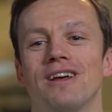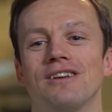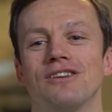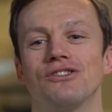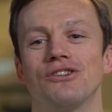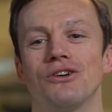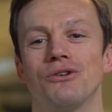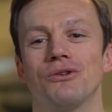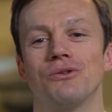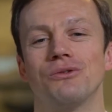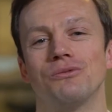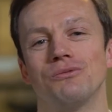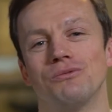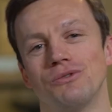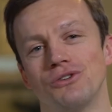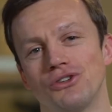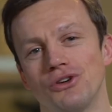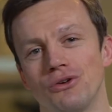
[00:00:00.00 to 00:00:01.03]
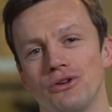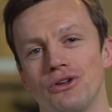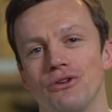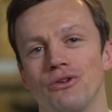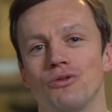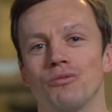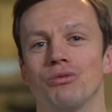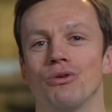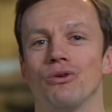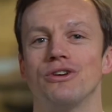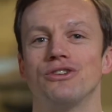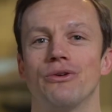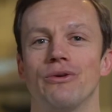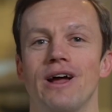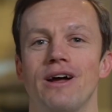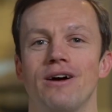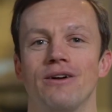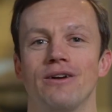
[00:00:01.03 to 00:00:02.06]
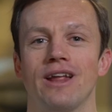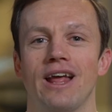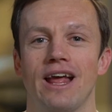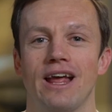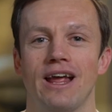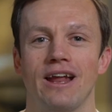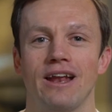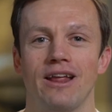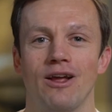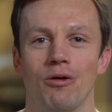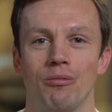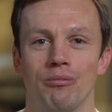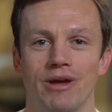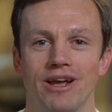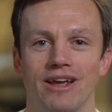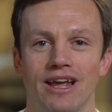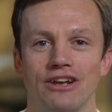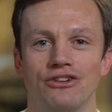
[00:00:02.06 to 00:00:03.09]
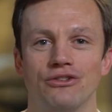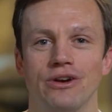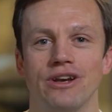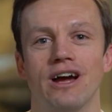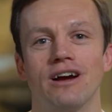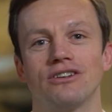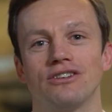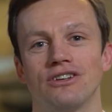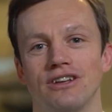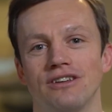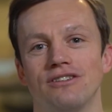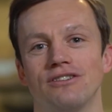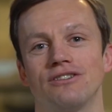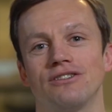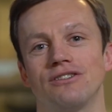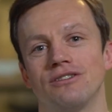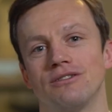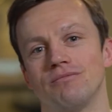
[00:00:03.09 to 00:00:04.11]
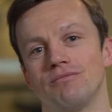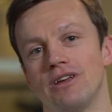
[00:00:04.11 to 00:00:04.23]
So show your new employees around and help make introductions